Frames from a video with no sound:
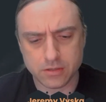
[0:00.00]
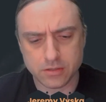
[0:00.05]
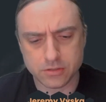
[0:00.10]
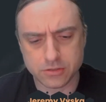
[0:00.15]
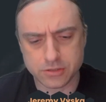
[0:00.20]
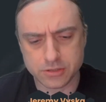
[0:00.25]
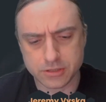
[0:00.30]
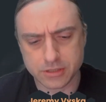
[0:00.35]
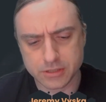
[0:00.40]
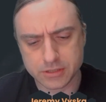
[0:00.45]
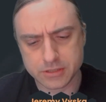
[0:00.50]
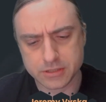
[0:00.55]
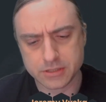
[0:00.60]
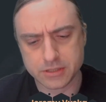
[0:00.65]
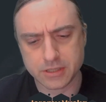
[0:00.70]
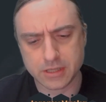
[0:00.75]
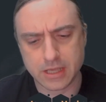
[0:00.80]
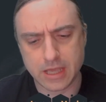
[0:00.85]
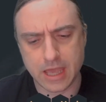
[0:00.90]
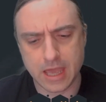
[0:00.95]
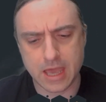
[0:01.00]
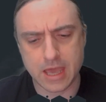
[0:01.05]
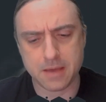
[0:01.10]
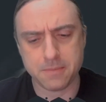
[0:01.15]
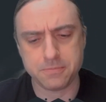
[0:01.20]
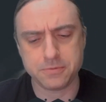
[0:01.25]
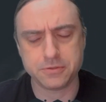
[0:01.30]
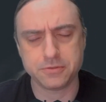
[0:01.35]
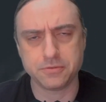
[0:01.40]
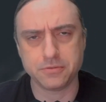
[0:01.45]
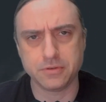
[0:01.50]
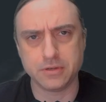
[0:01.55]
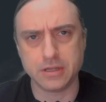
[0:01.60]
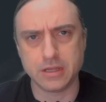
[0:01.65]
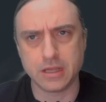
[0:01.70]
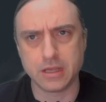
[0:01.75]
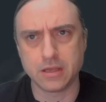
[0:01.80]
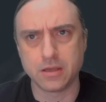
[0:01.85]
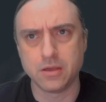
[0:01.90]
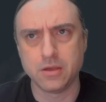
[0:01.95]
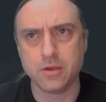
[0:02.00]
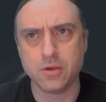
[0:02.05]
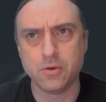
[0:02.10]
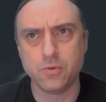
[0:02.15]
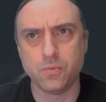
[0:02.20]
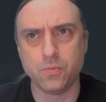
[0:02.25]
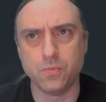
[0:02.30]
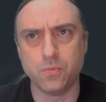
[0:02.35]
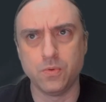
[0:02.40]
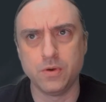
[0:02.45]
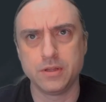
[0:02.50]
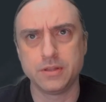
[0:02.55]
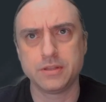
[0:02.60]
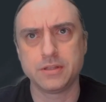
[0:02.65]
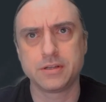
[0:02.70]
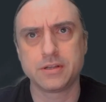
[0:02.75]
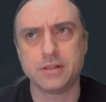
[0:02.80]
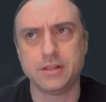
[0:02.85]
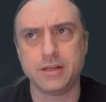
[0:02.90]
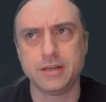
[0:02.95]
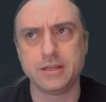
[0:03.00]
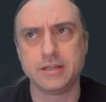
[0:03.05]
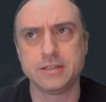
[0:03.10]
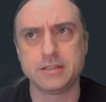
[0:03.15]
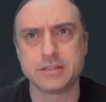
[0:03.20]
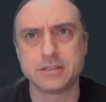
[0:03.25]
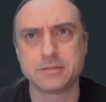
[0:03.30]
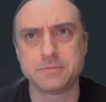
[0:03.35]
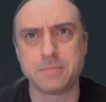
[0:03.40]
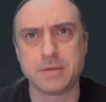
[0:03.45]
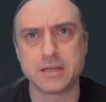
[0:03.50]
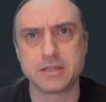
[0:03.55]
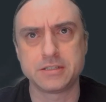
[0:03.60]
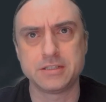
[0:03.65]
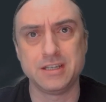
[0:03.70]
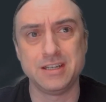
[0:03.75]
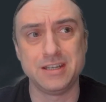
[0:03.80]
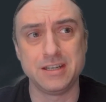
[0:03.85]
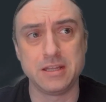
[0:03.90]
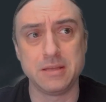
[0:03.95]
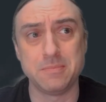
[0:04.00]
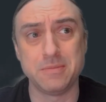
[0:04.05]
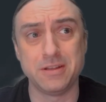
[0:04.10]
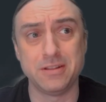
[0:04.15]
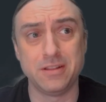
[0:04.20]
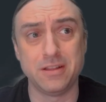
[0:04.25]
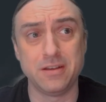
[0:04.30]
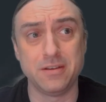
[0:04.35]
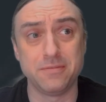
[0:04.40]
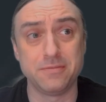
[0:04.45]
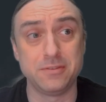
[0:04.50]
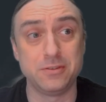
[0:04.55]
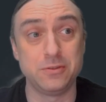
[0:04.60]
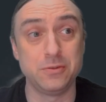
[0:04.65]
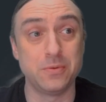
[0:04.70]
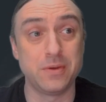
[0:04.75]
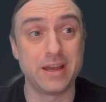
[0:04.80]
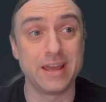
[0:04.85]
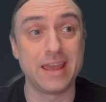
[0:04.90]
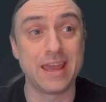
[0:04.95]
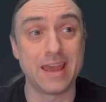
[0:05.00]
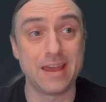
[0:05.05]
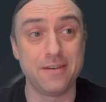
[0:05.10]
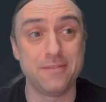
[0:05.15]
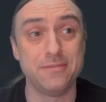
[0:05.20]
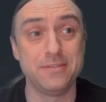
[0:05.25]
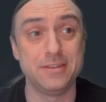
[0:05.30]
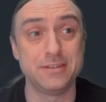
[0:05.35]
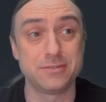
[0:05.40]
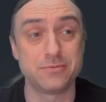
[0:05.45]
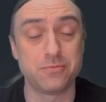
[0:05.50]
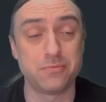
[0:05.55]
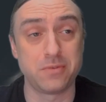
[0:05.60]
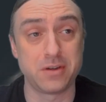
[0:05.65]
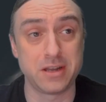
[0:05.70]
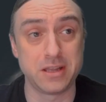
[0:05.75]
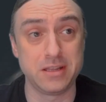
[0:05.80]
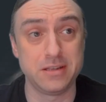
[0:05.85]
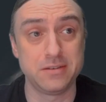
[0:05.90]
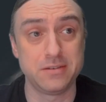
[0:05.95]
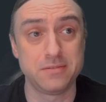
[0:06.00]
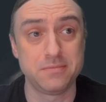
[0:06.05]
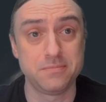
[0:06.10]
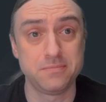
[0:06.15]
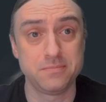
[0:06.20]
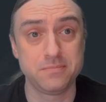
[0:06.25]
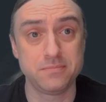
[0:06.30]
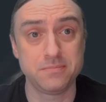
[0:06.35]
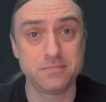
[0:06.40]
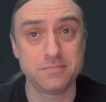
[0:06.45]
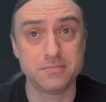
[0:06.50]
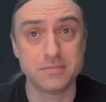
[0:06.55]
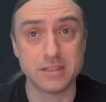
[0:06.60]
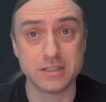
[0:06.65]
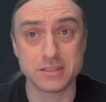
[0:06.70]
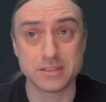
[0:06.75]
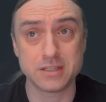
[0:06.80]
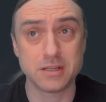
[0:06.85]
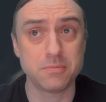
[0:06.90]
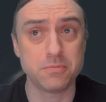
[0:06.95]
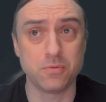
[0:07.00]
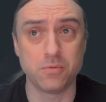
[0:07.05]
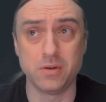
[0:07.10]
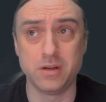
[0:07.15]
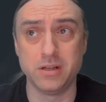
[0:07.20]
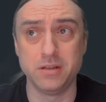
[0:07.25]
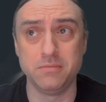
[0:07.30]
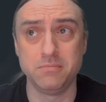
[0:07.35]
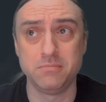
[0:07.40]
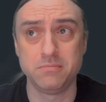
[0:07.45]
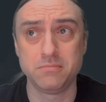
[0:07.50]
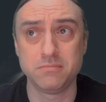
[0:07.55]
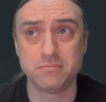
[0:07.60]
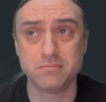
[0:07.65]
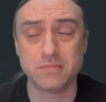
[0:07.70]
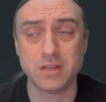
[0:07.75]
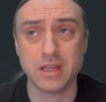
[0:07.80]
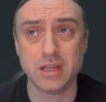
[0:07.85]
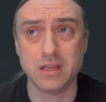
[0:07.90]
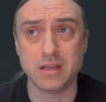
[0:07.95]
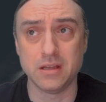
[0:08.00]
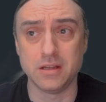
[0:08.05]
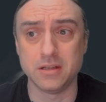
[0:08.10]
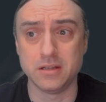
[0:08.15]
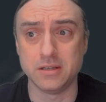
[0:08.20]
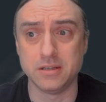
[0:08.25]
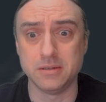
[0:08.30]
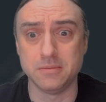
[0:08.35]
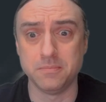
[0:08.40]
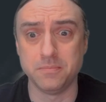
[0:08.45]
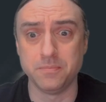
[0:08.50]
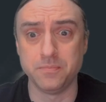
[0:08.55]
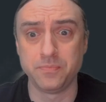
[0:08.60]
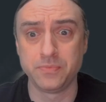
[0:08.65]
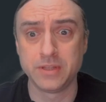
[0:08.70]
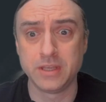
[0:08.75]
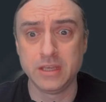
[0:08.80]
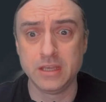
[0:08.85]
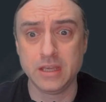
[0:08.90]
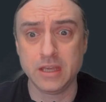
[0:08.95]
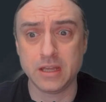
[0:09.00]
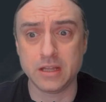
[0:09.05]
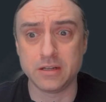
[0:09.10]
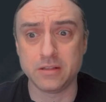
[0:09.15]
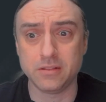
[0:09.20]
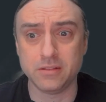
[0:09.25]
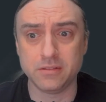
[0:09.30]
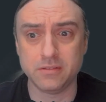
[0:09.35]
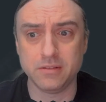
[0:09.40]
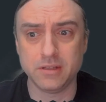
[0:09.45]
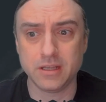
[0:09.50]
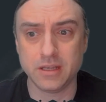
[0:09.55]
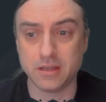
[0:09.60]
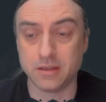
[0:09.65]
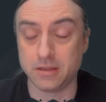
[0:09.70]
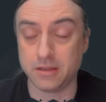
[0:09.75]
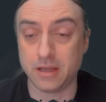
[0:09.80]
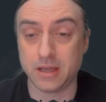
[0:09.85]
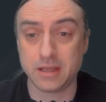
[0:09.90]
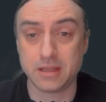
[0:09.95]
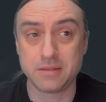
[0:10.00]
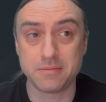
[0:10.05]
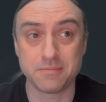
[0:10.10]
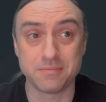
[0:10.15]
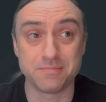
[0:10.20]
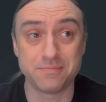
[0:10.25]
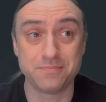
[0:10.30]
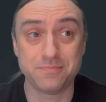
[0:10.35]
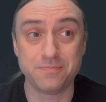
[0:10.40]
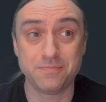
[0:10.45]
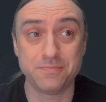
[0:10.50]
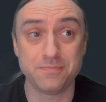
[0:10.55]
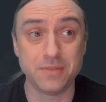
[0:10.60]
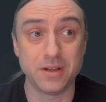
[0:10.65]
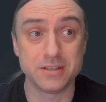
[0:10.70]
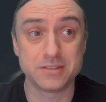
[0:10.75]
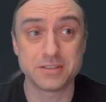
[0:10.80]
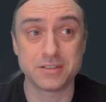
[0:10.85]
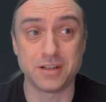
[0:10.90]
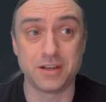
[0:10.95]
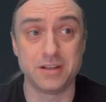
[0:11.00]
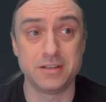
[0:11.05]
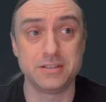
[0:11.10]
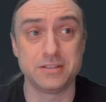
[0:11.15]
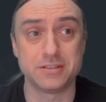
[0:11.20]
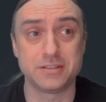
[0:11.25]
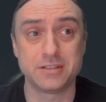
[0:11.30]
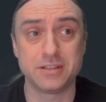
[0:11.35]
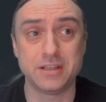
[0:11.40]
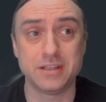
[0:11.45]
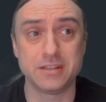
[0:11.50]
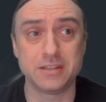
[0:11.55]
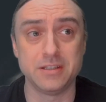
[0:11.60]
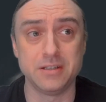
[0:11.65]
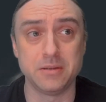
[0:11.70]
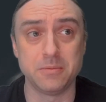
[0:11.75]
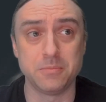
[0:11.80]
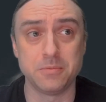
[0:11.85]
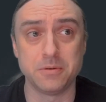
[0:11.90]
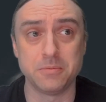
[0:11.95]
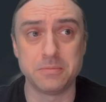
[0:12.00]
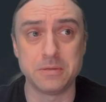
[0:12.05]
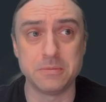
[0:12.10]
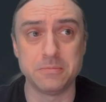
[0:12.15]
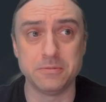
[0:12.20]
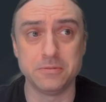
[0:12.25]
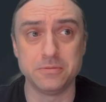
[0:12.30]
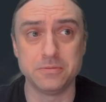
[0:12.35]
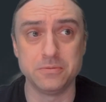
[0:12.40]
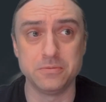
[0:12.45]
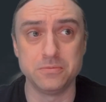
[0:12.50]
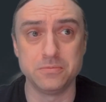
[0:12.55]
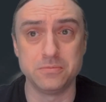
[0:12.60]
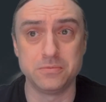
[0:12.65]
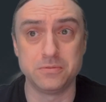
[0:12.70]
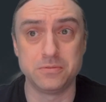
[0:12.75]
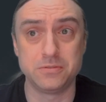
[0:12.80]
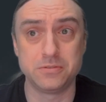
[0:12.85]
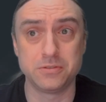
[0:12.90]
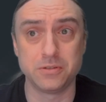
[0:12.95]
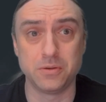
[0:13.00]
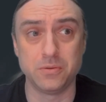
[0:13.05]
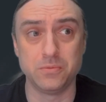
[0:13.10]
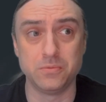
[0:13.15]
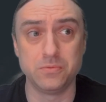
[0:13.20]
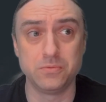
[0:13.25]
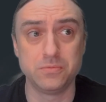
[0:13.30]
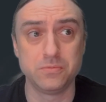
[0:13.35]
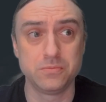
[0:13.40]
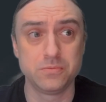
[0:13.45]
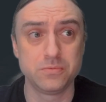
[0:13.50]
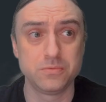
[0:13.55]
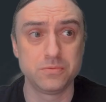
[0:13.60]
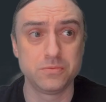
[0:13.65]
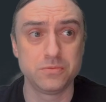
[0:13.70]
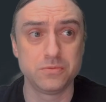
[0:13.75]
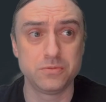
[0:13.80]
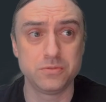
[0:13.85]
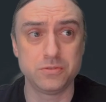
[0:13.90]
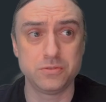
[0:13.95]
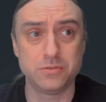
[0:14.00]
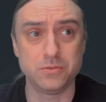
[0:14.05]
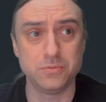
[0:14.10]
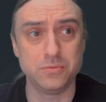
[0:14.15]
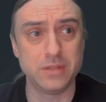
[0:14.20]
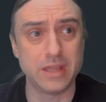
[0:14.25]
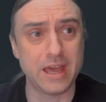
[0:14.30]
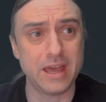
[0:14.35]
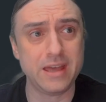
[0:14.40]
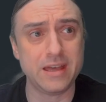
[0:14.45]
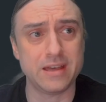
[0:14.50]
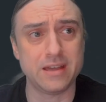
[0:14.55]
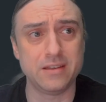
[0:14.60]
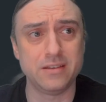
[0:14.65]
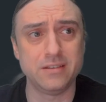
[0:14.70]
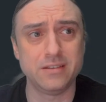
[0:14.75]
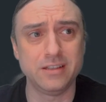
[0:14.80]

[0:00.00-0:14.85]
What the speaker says: just capturing what the client expects in an email of, do I have this right, is step one. And I'm astonished at the number of people who don't do that.